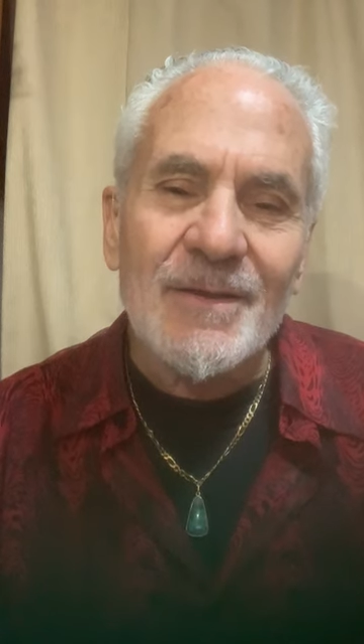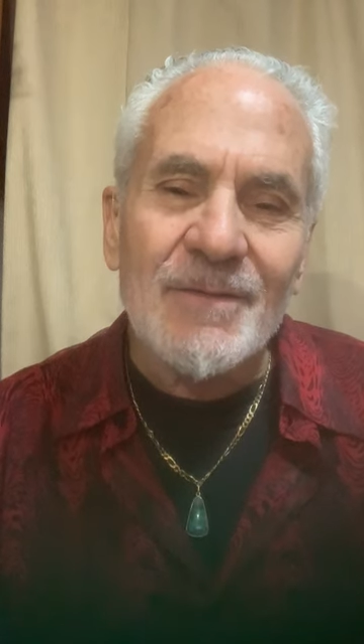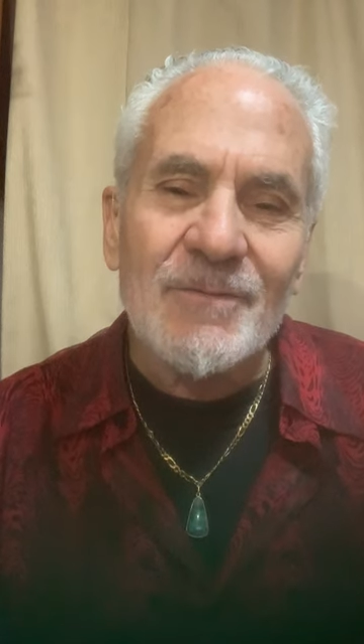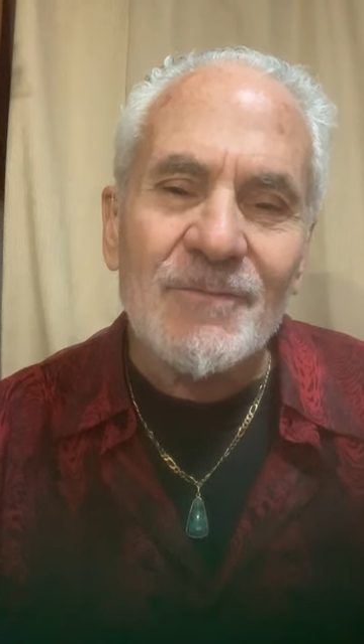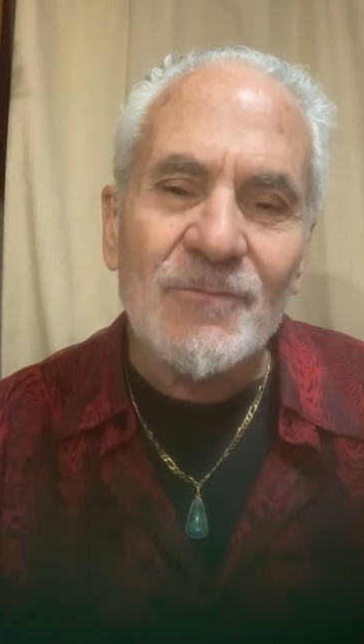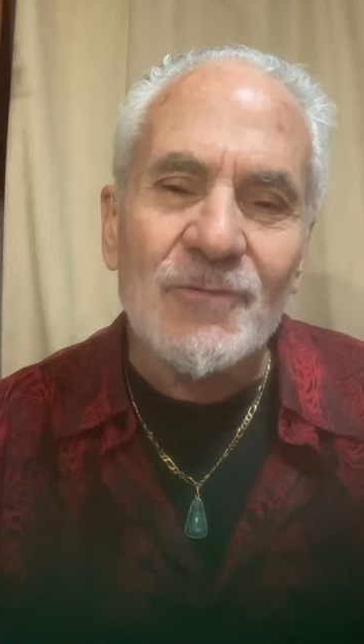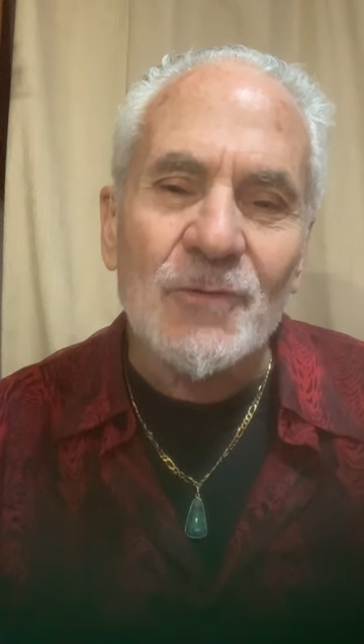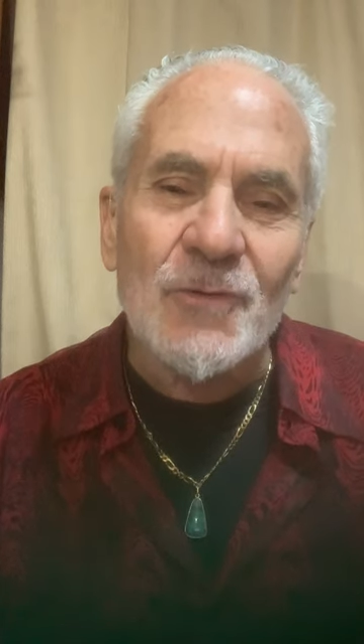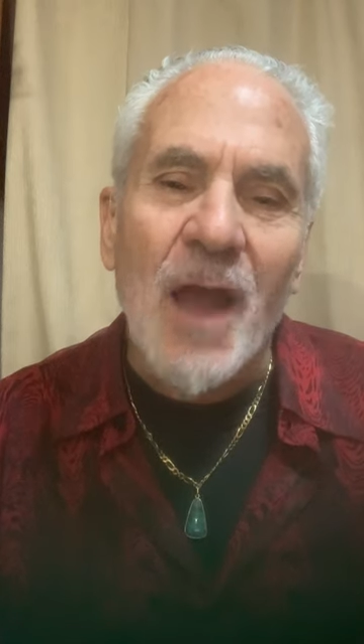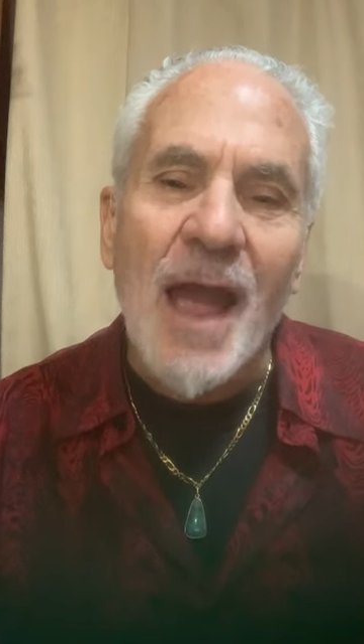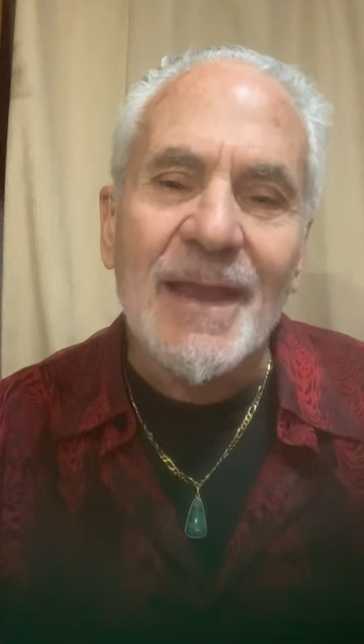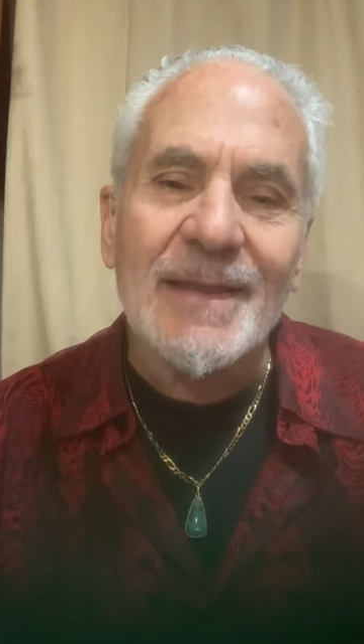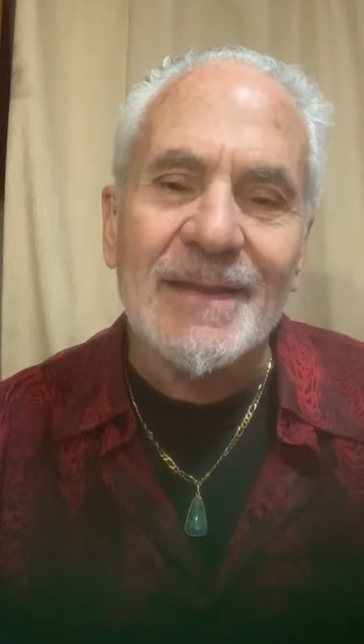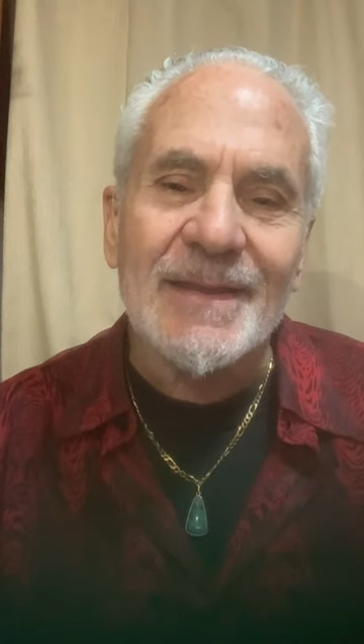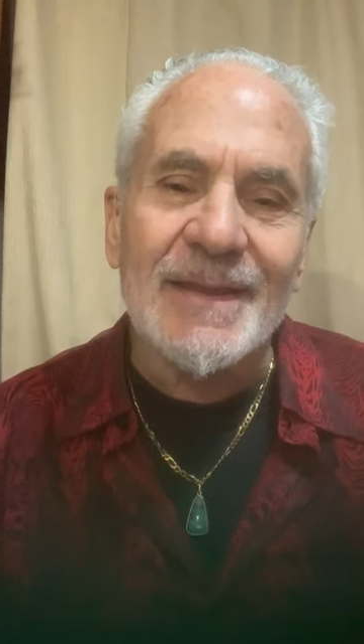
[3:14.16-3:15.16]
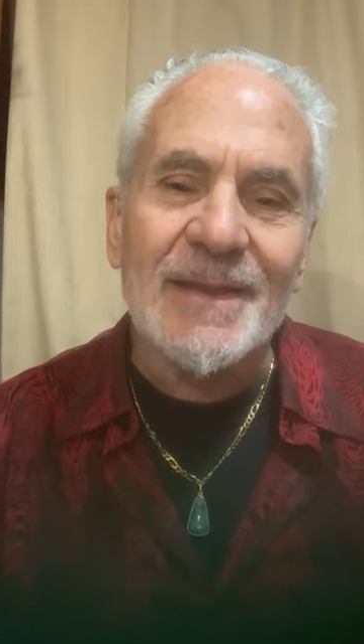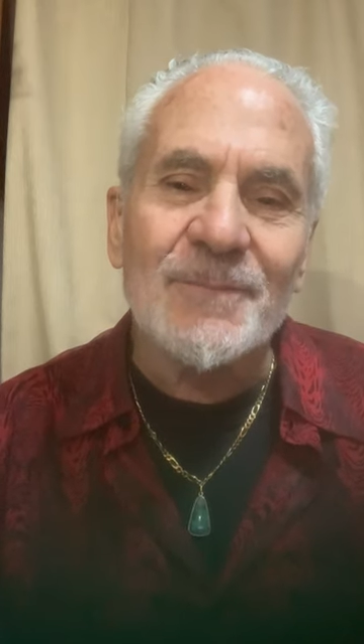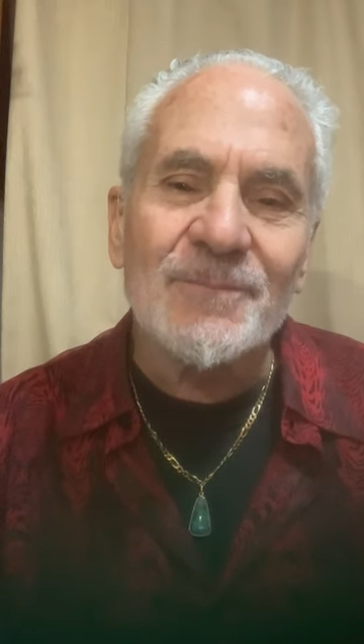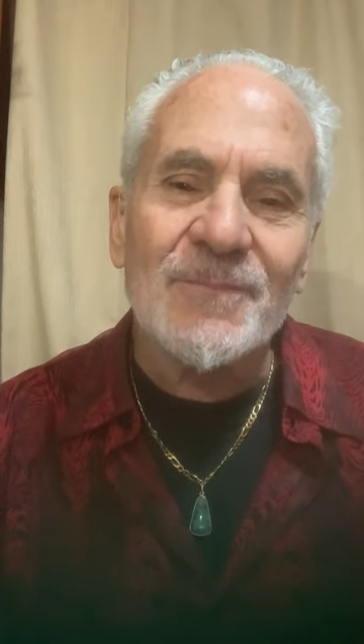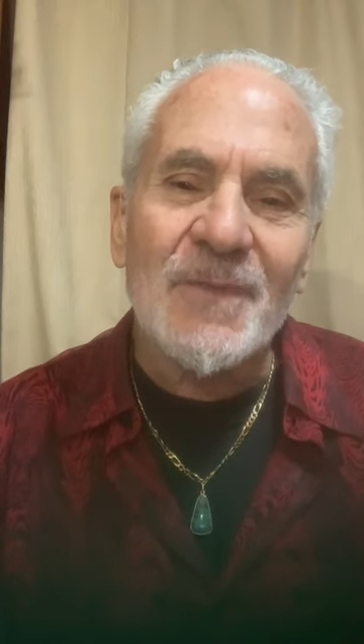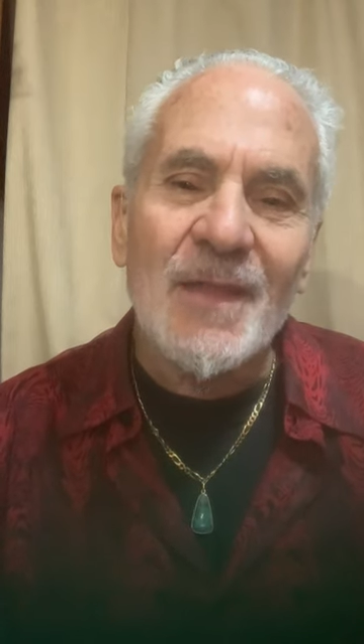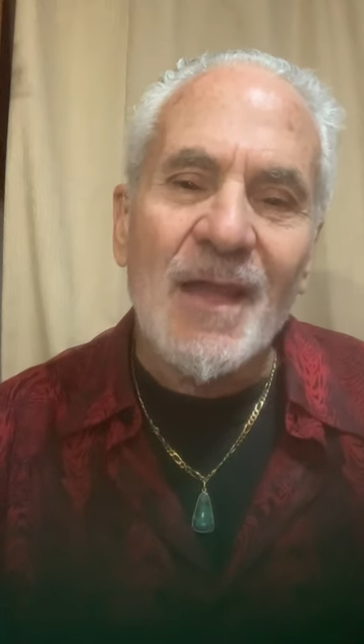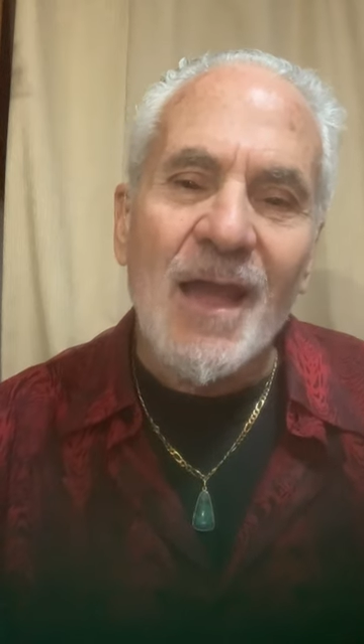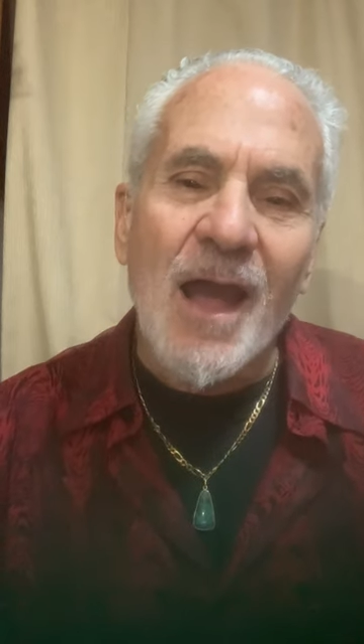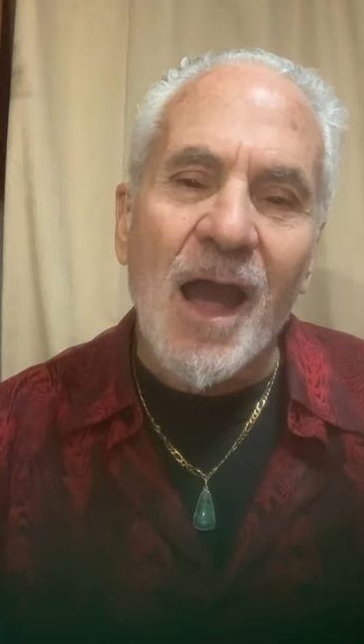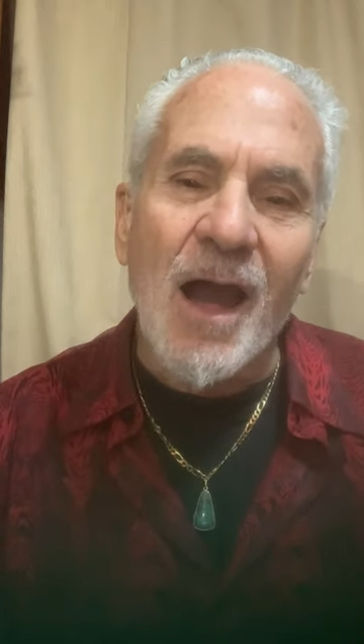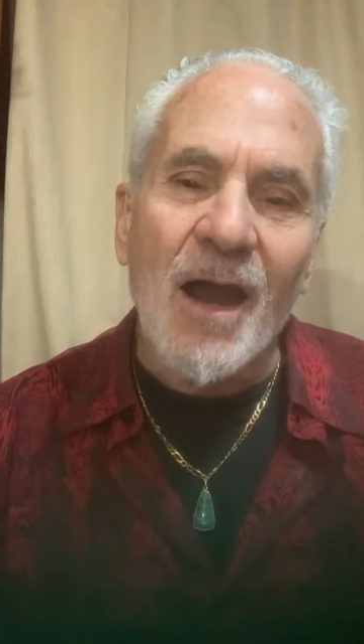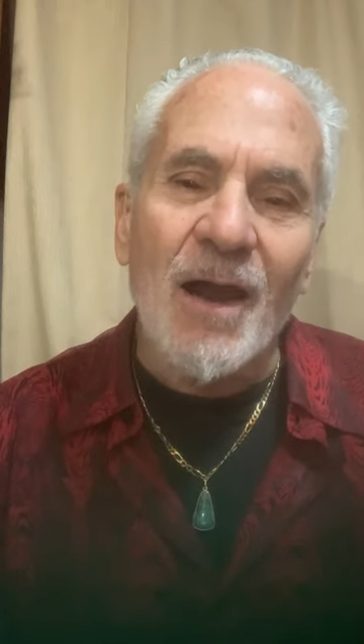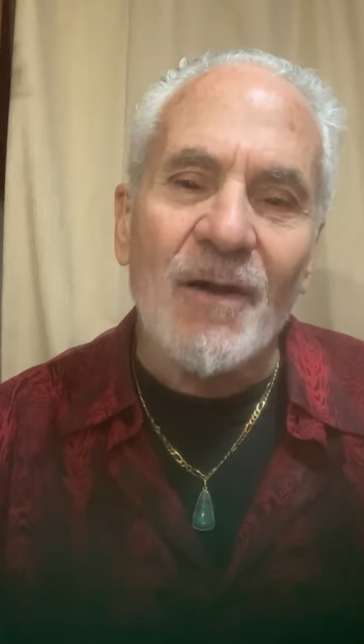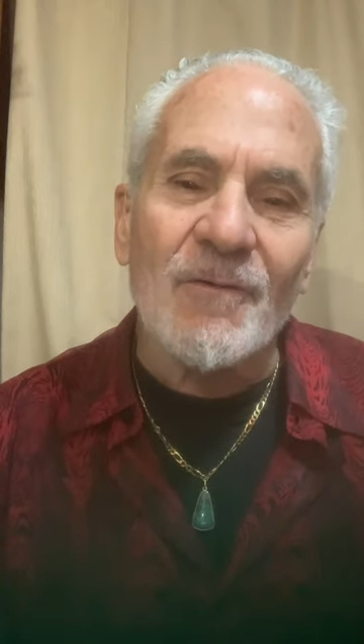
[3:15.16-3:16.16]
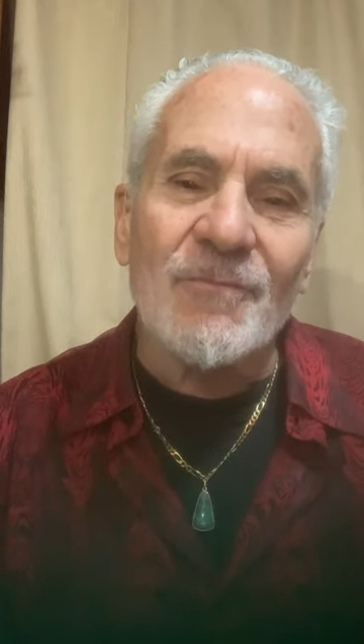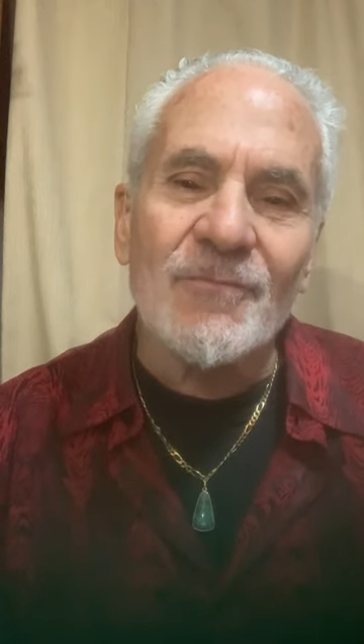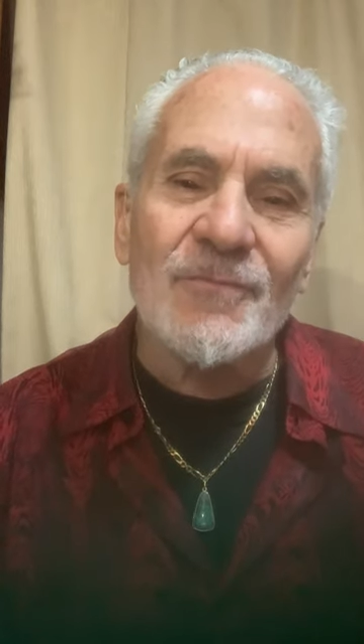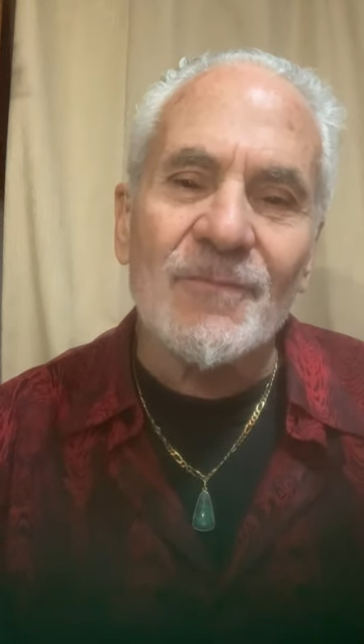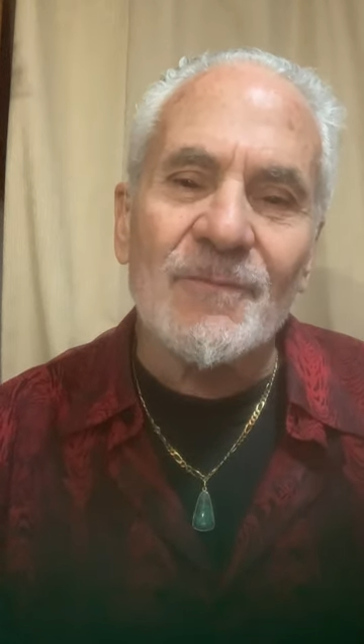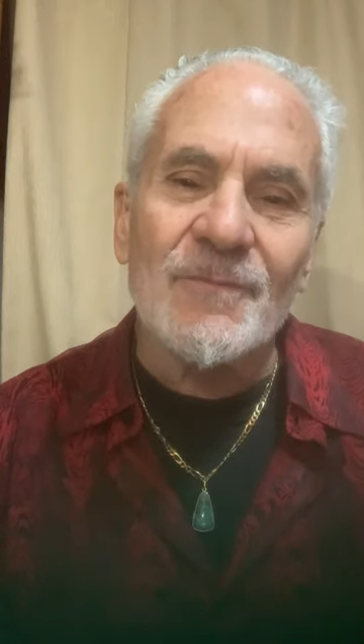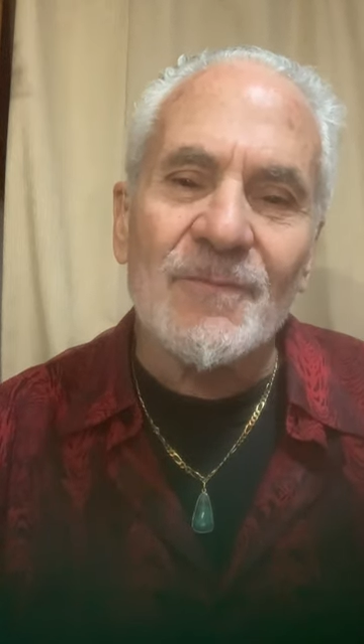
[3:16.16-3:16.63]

variety of